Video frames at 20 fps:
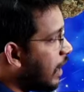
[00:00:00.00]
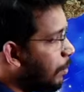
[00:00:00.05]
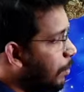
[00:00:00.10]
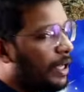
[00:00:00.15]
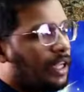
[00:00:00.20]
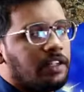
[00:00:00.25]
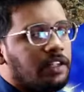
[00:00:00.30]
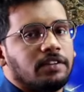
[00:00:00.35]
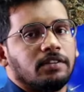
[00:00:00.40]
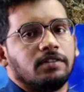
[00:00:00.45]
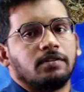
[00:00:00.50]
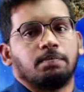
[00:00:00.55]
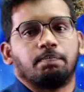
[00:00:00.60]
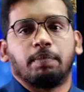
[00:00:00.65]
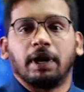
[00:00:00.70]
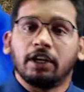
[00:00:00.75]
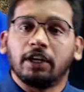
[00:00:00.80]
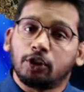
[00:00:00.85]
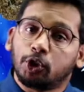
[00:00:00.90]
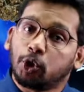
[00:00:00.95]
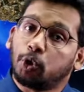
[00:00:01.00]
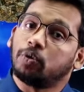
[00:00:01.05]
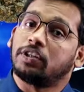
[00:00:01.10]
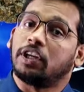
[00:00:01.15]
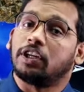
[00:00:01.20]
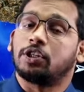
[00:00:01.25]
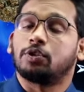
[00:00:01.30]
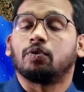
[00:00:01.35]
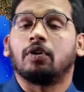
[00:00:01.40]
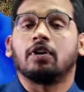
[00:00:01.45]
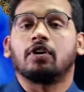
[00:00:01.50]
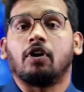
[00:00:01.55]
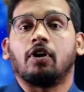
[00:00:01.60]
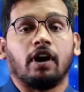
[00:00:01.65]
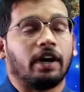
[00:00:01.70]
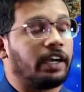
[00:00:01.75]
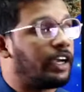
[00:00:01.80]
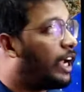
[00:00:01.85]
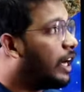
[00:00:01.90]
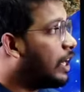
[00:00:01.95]
can be spread through sexual
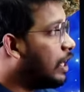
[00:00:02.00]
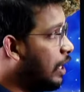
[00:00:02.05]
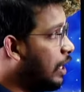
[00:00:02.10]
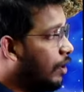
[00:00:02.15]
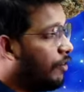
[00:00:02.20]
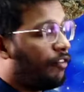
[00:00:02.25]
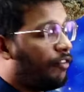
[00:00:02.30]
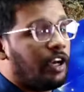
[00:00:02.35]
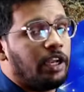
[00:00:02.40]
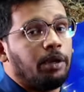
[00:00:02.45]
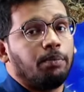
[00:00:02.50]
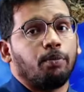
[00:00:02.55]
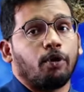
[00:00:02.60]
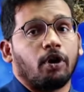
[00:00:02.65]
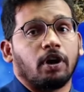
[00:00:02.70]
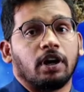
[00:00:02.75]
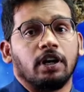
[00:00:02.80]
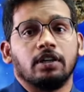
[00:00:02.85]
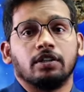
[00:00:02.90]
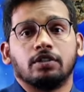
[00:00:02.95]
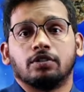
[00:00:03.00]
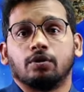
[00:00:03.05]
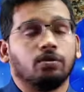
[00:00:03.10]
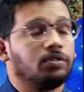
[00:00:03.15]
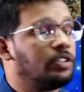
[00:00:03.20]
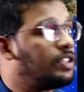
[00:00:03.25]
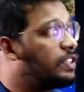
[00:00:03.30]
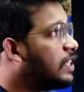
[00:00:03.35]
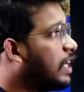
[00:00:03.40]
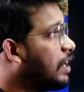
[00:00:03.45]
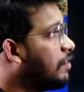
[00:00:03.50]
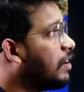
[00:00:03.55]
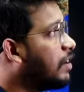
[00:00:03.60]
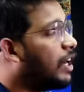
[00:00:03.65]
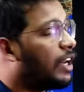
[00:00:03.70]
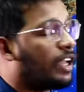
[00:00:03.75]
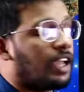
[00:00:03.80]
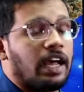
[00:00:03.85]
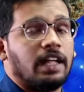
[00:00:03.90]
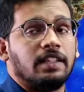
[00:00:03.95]
contact, very important. So this
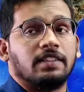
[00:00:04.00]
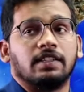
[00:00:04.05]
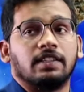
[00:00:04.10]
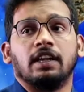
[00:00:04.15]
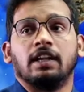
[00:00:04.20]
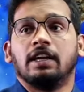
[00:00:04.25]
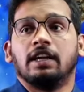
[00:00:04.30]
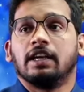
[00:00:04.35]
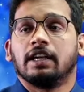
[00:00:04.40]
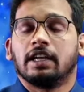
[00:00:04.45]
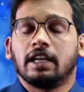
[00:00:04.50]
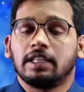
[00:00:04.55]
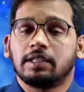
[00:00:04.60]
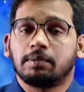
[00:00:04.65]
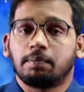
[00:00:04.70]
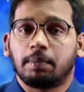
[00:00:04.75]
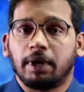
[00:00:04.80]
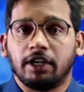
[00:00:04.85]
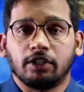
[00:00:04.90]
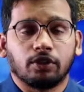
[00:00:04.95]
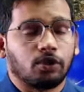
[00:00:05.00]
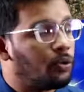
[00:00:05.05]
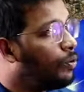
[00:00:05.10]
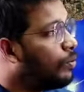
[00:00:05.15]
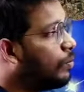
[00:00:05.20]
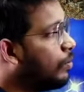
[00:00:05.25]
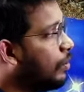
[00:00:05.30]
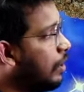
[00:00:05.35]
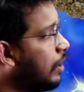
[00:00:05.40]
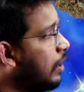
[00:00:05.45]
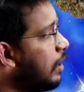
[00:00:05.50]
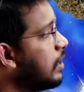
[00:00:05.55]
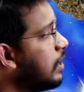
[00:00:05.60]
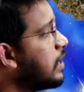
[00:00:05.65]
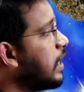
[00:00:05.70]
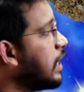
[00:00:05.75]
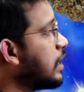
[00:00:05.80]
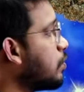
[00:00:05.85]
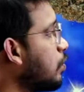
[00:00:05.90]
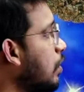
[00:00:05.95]
cervical cancer can spread through
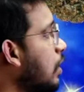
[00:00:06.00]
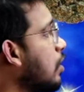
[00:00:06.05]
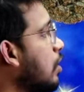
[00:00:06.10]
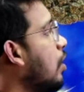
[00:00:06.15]
sexual